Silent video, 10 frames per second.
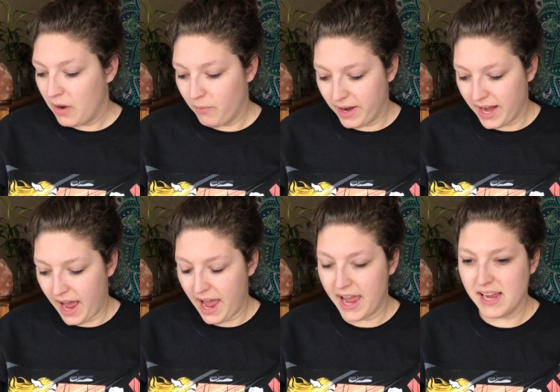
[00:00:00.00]
when
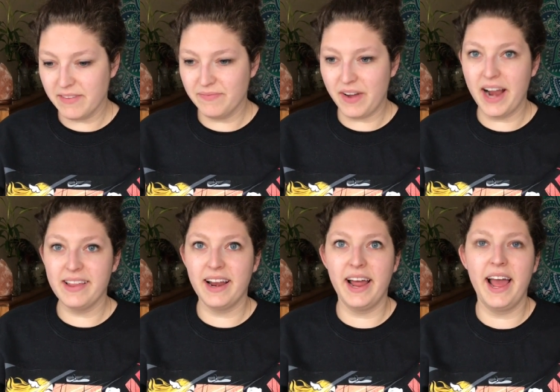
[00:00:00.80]
I
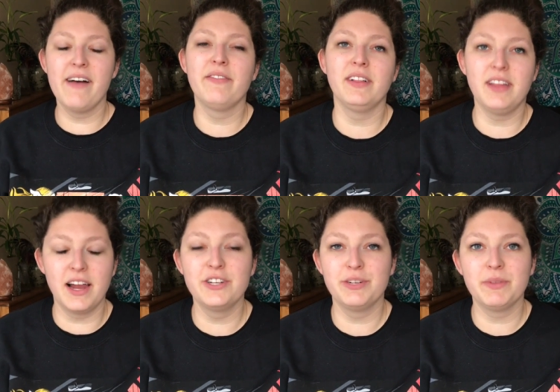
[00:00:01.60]
find that I have a
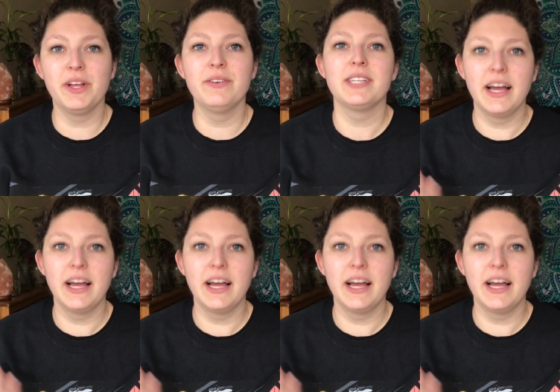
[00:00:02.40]
lot of gym clothes,